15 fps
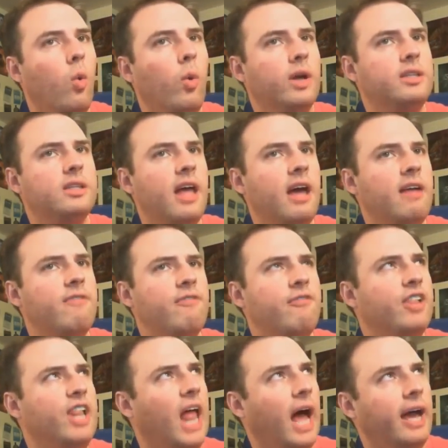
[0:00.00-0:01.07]
What's that
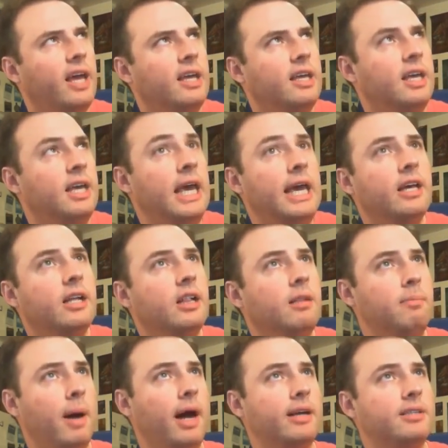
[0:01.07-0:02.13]
flying
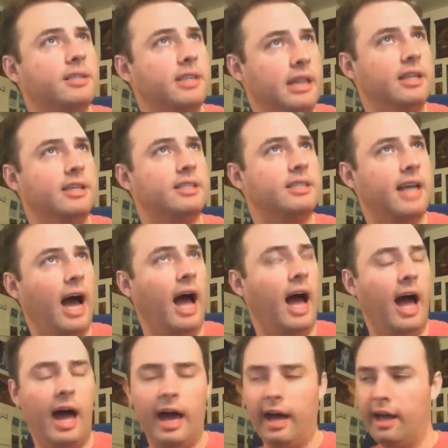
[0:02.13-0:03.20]
heel bus in the
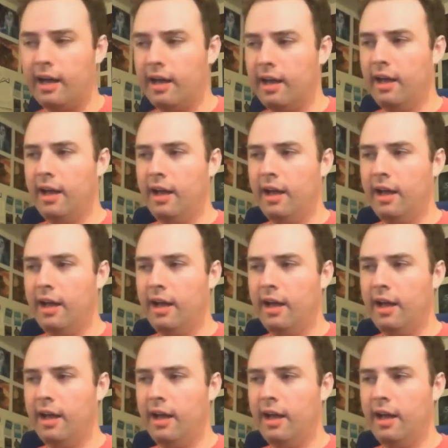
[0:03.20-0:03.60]
sky?